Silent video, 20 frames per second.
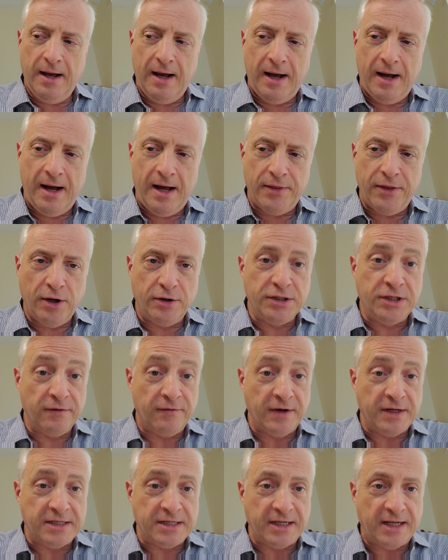those
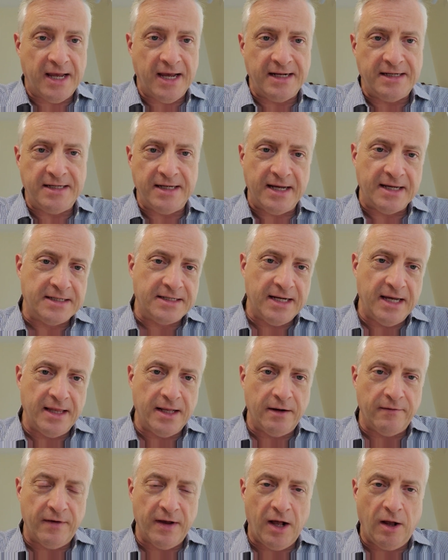of us at KTSA
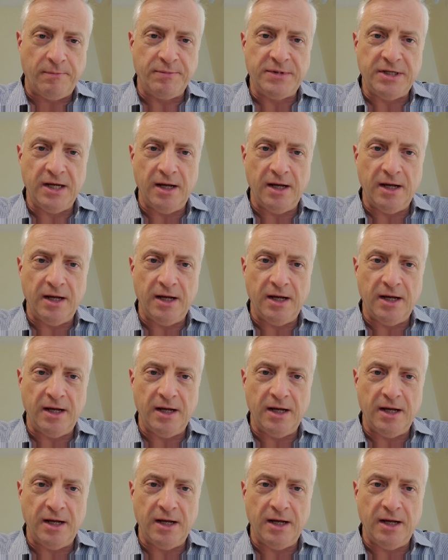that have helped